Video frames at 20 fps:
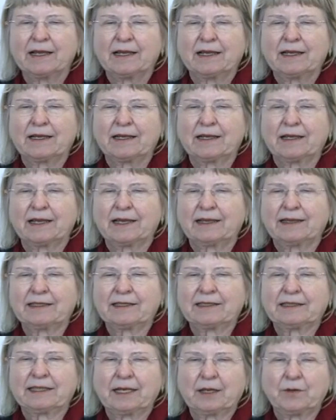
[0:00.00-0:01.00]
At
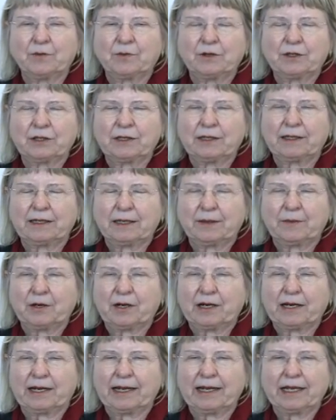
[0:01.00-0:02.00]
this time we did
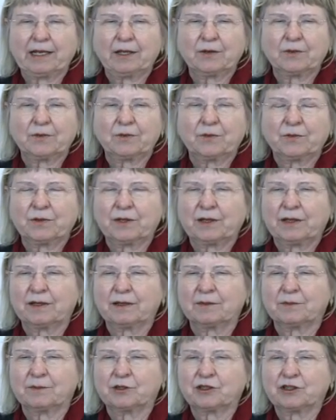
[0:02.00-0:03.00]
MRI
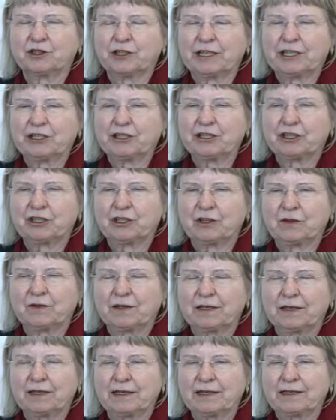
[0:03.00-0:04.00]
with progression of
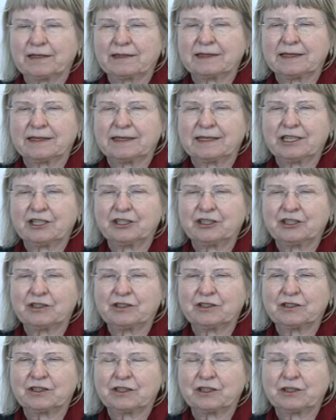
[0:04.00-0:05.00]
enhancing
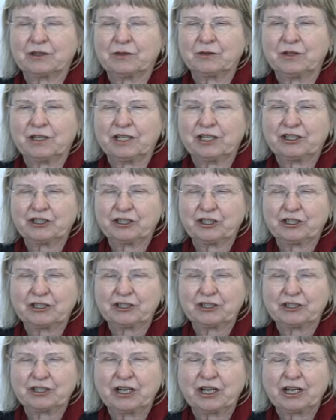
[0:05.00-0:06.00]
lesions, new
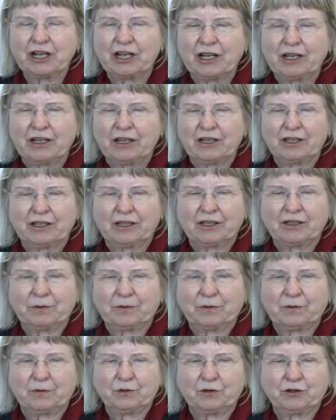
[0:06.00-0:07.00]
lesions. The
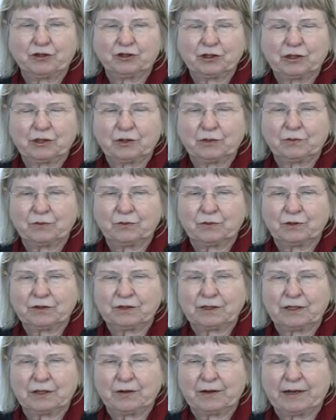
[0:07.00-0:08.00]
perfusion
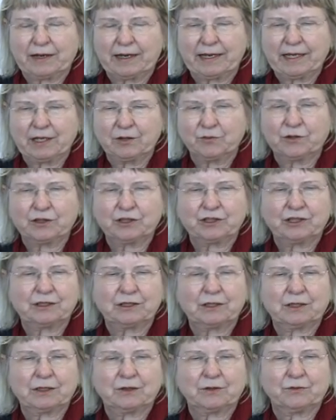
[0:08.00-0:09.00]
was now high, which
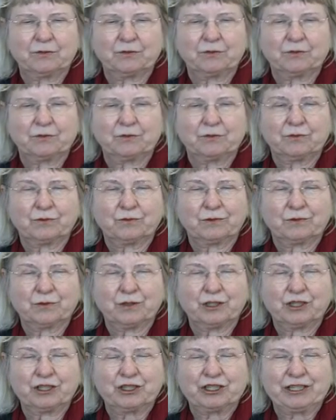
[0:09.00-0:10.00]

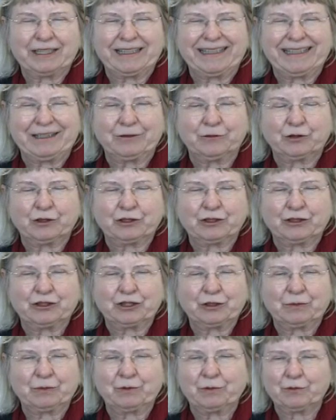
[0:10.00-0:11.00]
it was
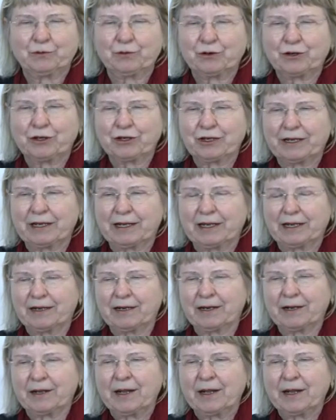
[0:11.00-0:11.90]
not before, and